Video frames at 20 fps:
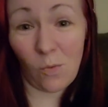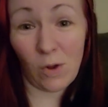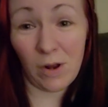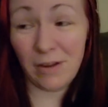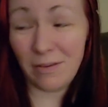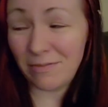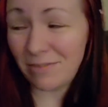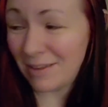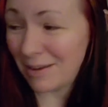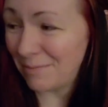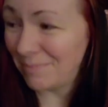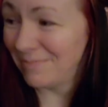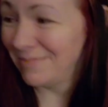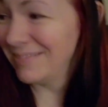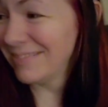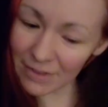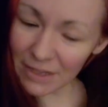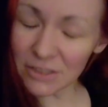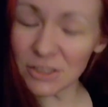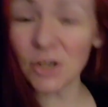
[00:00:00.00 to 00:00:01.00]
one of them.
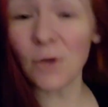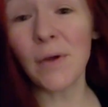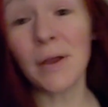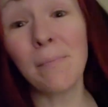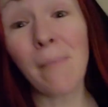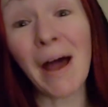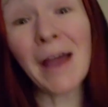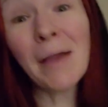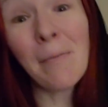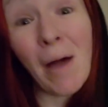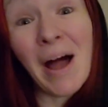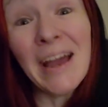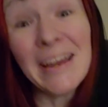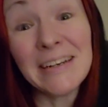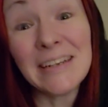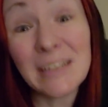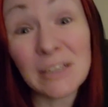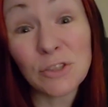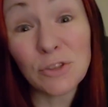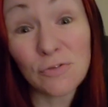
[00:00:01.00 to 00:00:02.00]
so in my
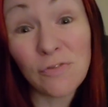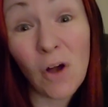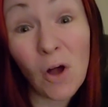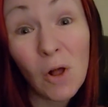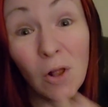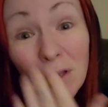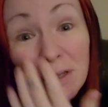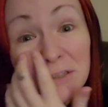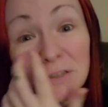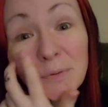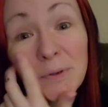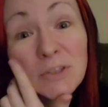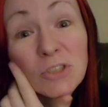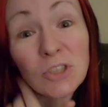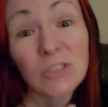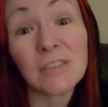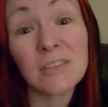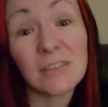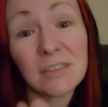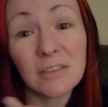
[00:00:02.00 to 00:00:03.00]
mind it is fall,
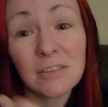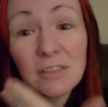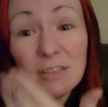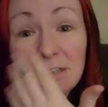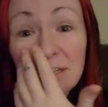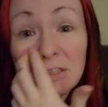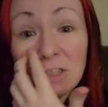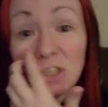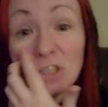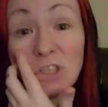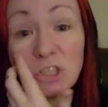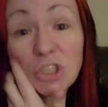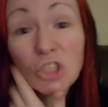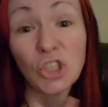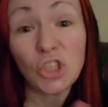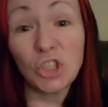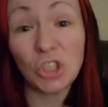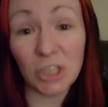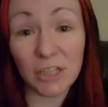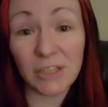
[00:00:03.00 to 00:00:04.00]
especially since it gets this
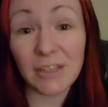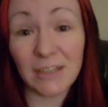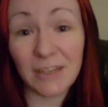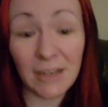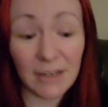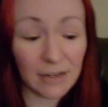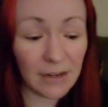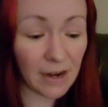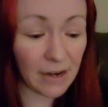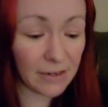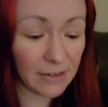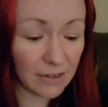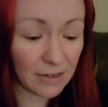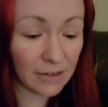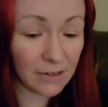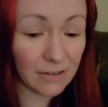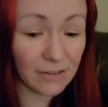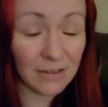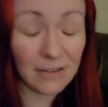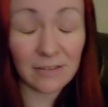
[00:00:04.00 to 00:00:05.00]
chilly at night
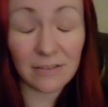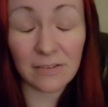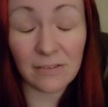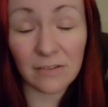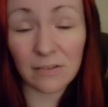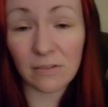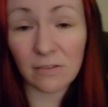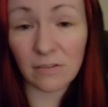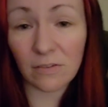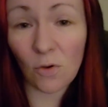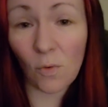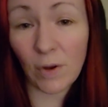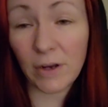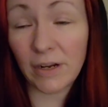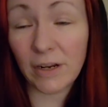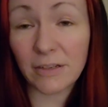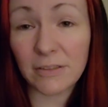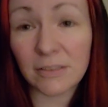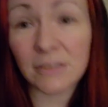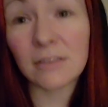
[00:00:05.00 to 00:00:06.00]
here. It's it's quite
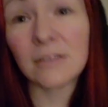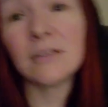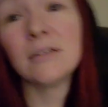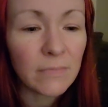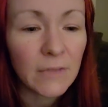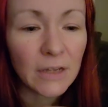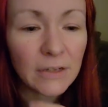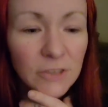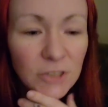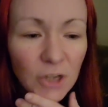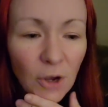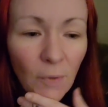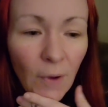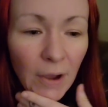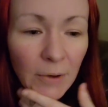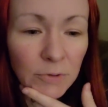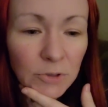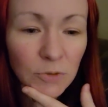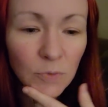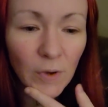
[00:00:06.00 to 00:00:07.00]
nice so
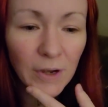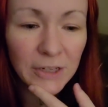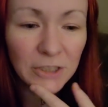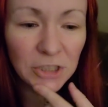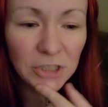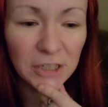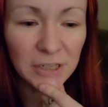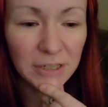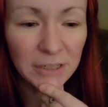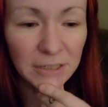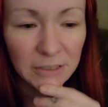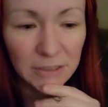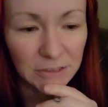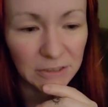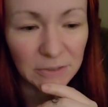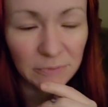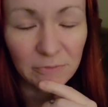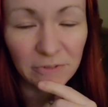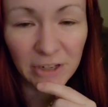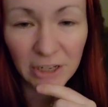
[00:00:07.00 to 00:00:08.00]
I was watching
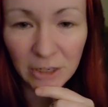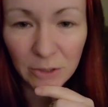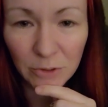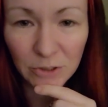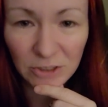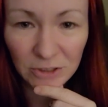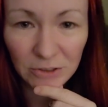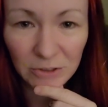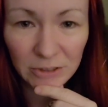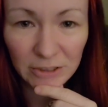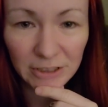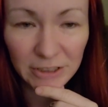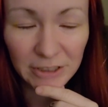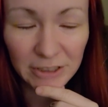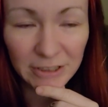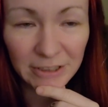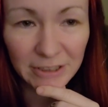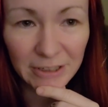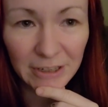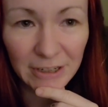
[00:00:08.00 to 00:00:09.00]
some videos
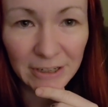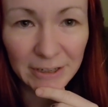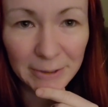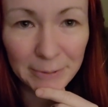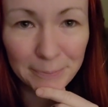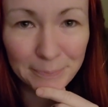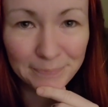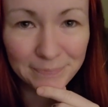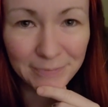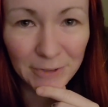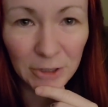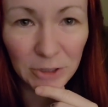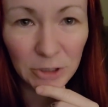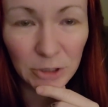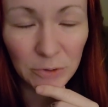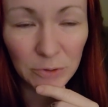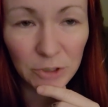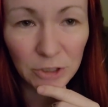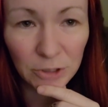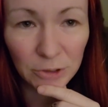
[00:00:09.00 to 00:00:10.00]
earlier um, on
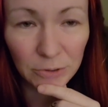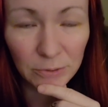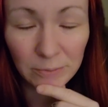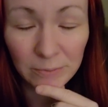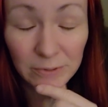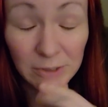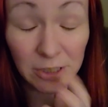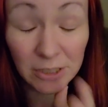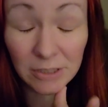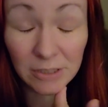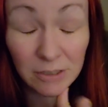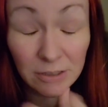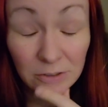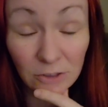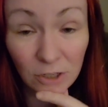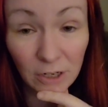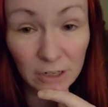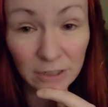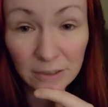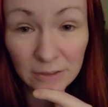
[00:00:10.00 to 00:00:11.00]
YouTube just to
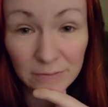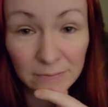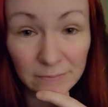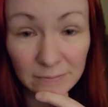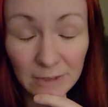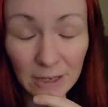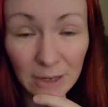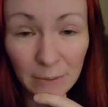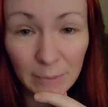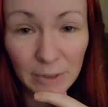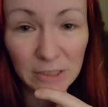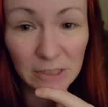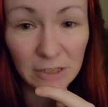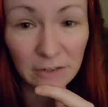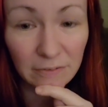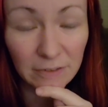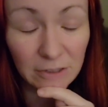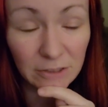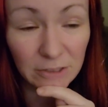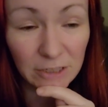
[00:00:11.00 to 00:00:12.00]
try to keep
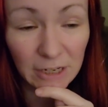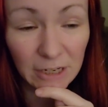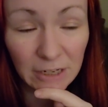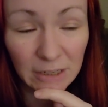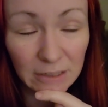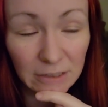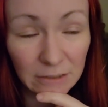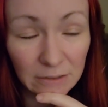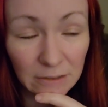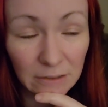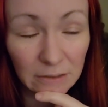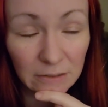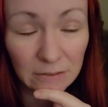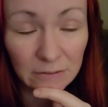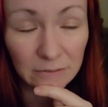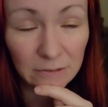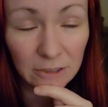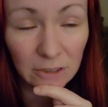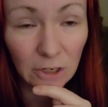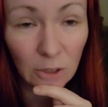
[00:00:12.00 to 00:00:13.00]
myself entertained eh,
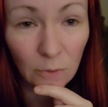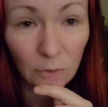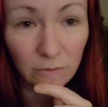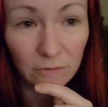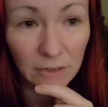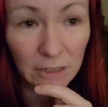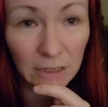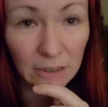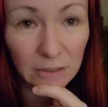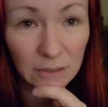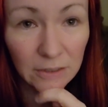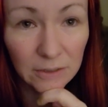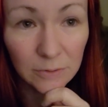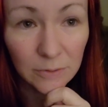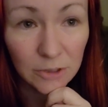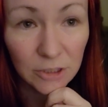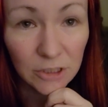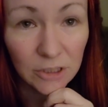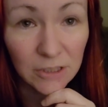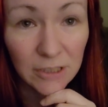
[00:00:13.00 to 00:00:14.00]
to no avail. It
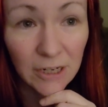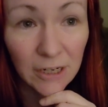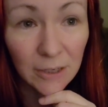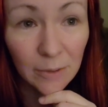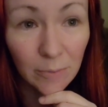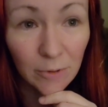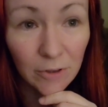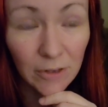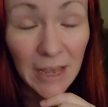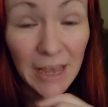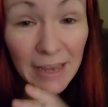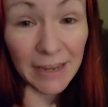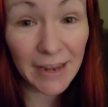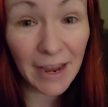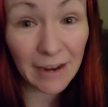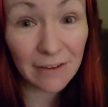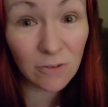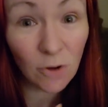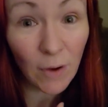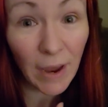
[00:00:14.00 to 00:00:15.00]
was just terrible.
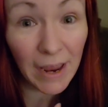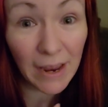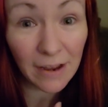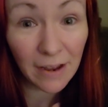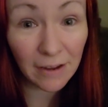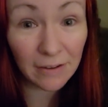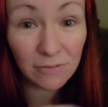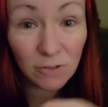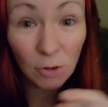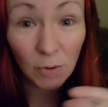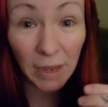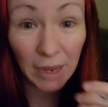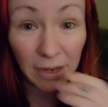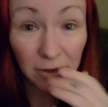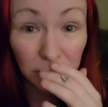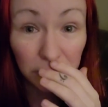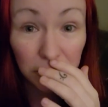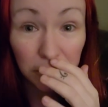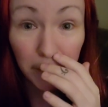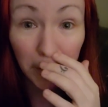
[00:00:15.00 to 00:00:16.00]
Yeah, I have no I have no
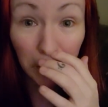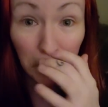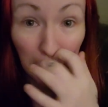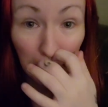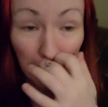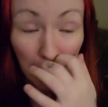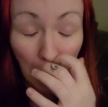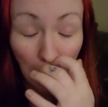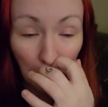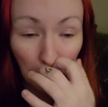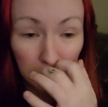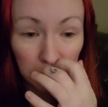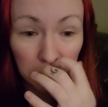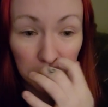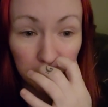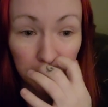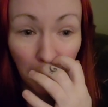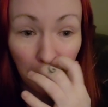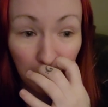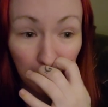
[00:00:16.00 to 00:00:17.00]
candles to make right now, which
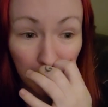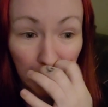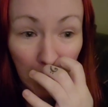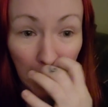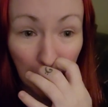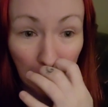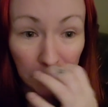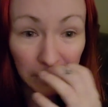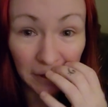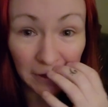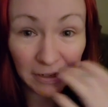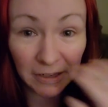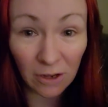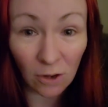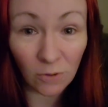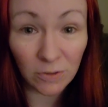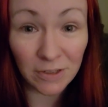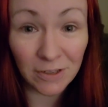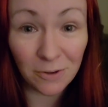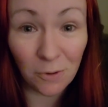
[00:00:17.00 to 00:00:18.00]
is bumming me out. Like
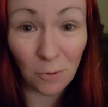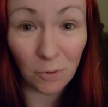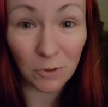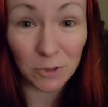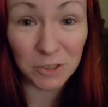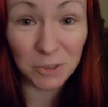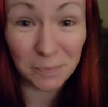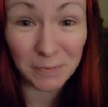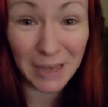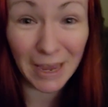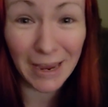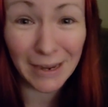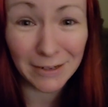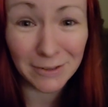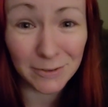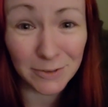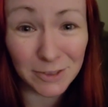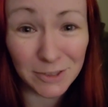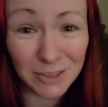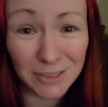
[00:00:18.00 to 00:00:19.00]
y'all need to order some
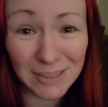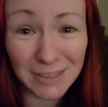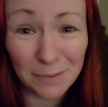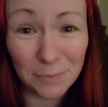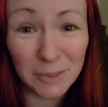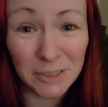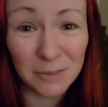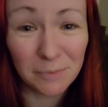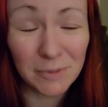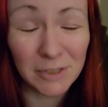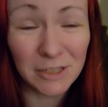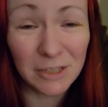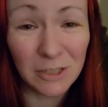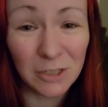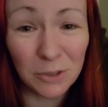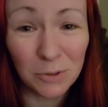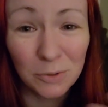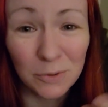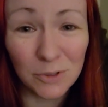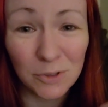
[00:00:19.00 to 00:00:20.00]
candles just to give me something to
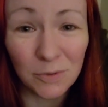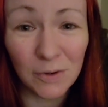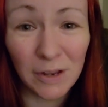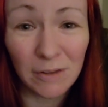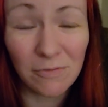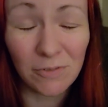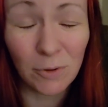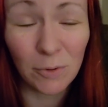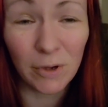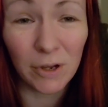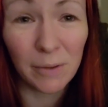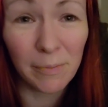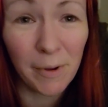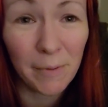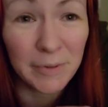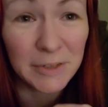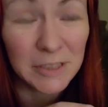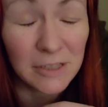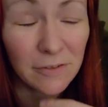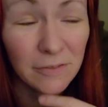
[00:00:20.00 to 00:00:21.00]
do so that I feel good
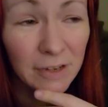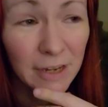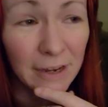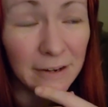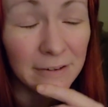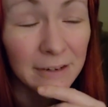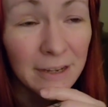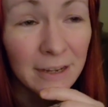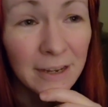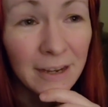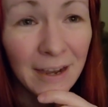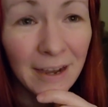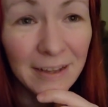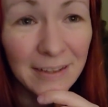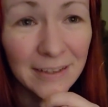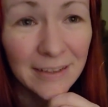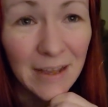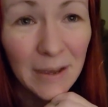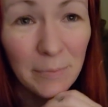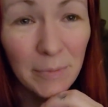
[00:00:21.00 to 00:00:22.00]
about myself again. I
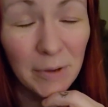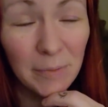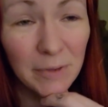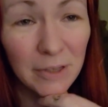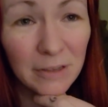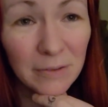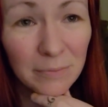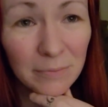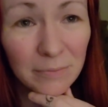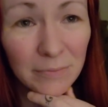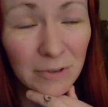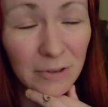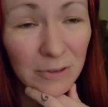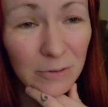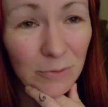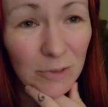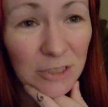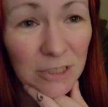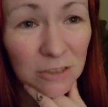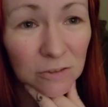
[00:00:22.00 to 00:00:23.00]
think that might be the the
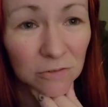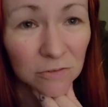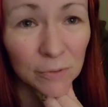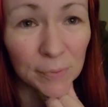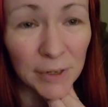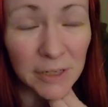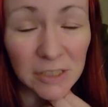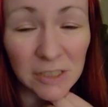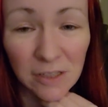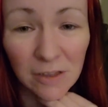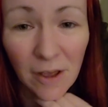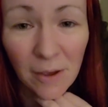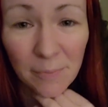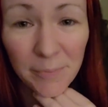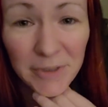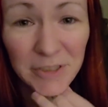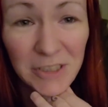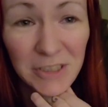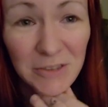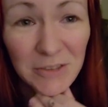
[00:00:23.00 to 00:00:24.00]
reason for my
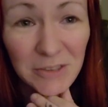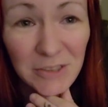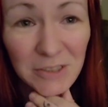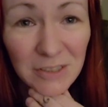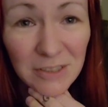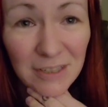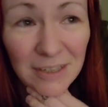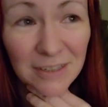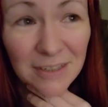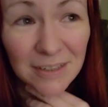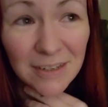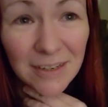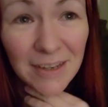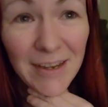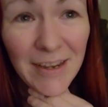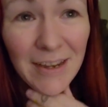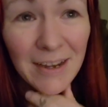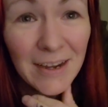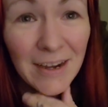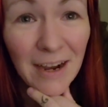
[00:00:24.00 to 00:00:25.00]
slump is it's just like
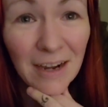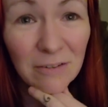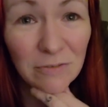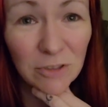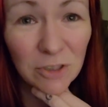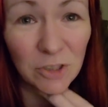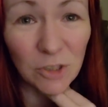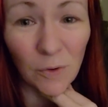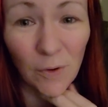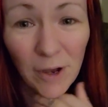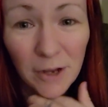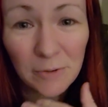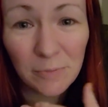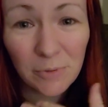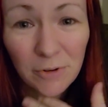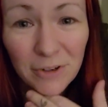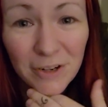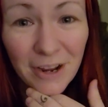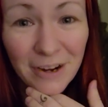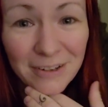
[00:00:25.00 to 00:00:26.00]
I feel so
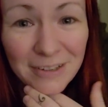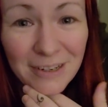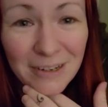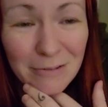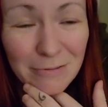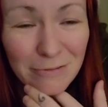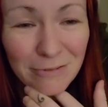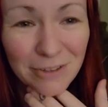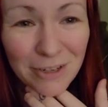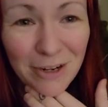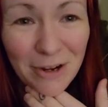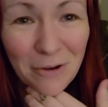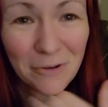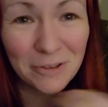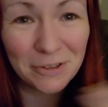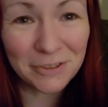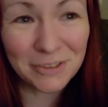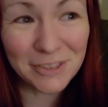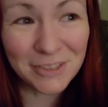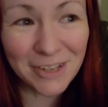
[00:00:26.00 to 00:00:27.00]
unproductive, you know,
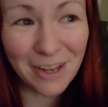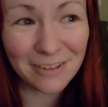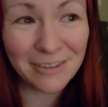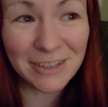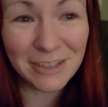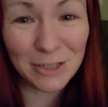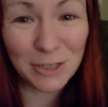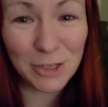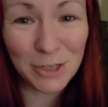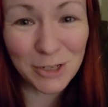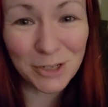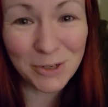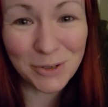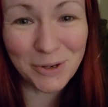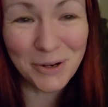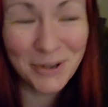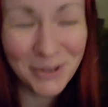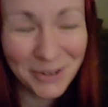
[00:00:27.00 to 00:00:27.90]
there's nothing to do